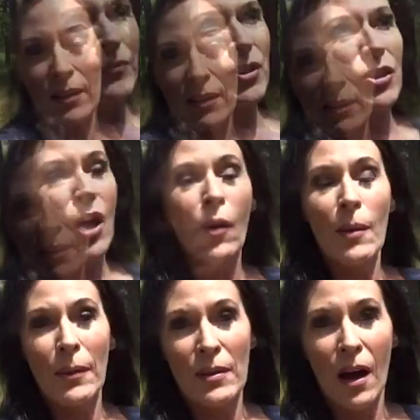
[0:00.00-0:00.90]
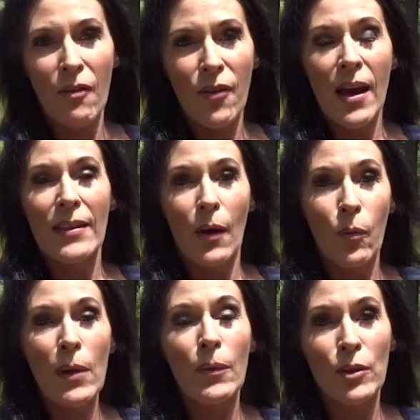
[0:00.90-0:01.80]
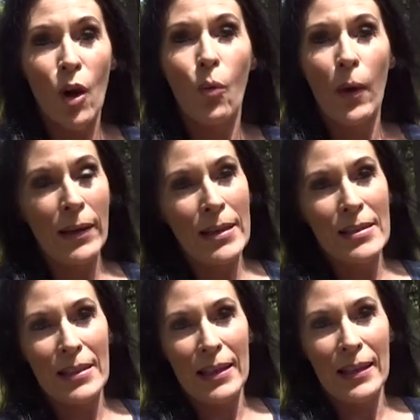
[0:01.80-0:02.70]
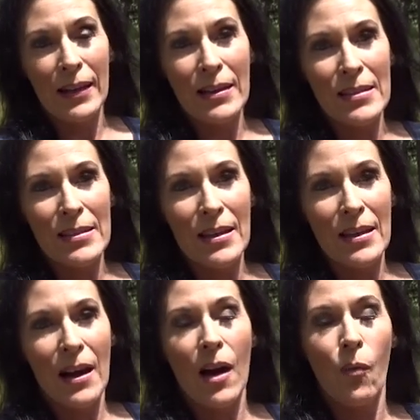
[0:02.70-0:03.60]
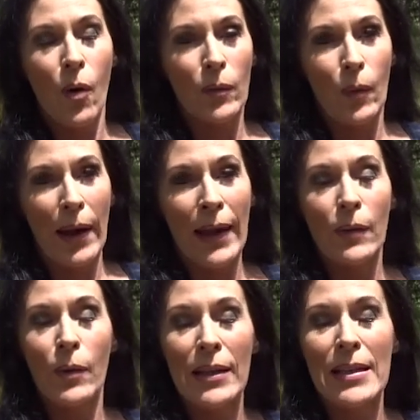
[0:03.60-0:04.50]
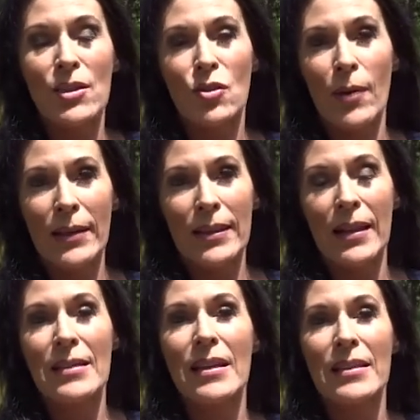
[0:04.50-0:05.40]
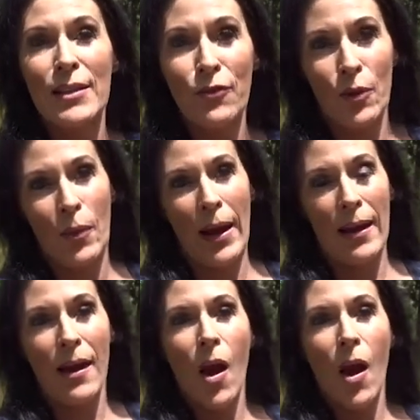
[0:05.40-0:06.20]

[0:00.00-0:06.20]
to know Him enough that we would know when He's leading us one way and when He's directing us a different way.